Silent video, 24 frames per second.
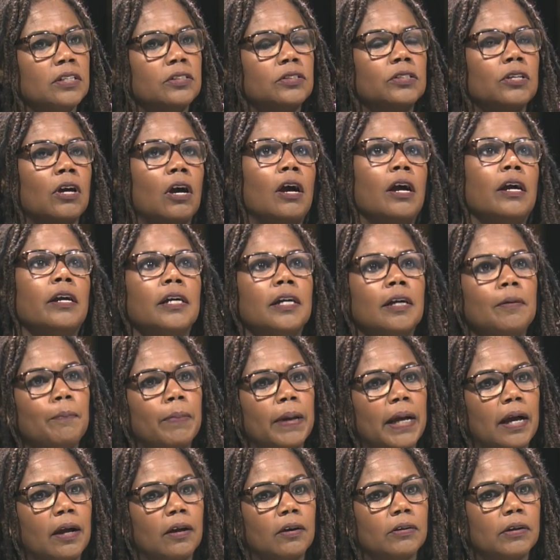Talk
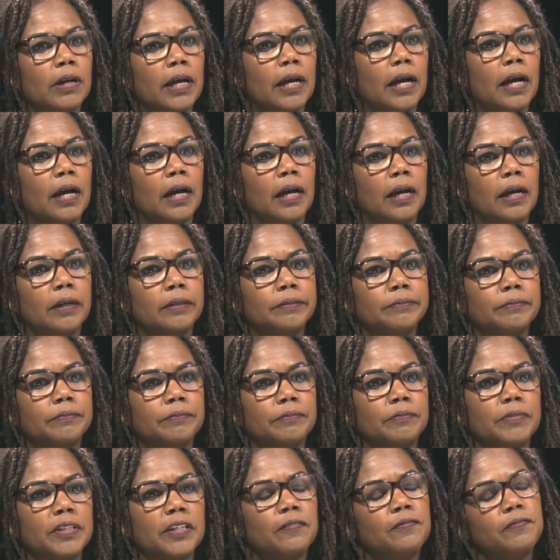about uh,
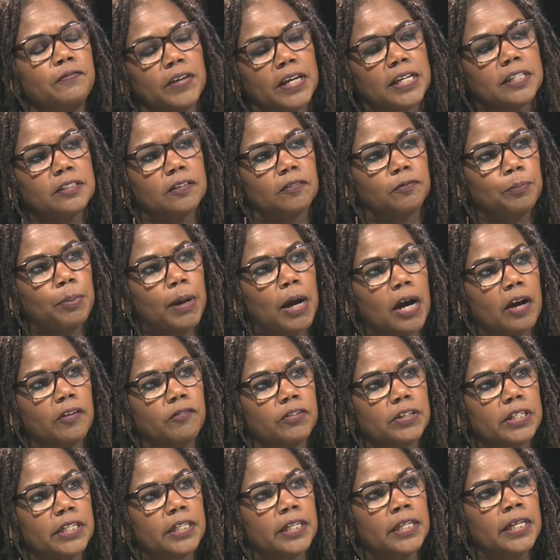the effects of
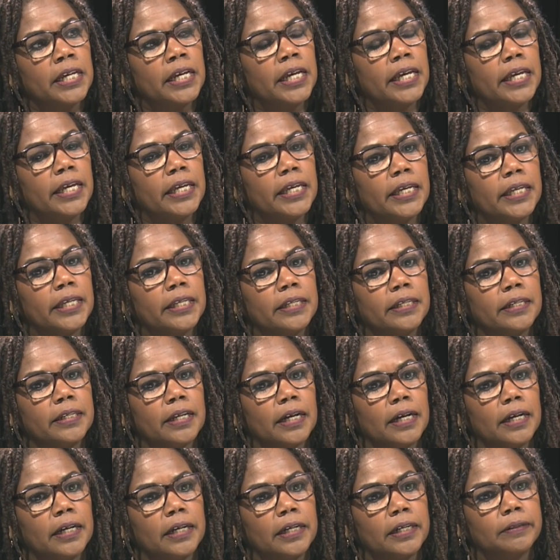poverty in,
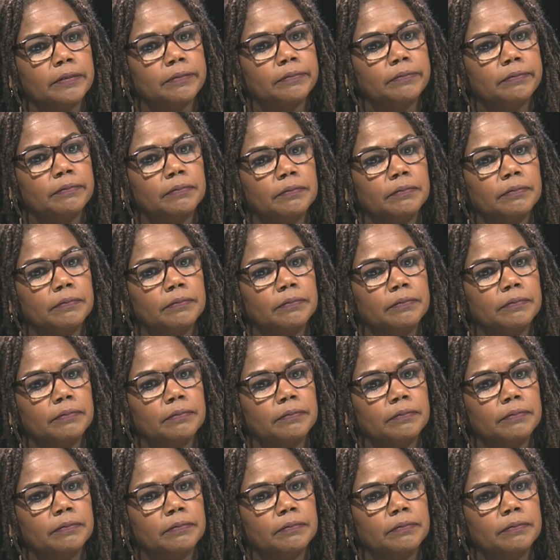uh,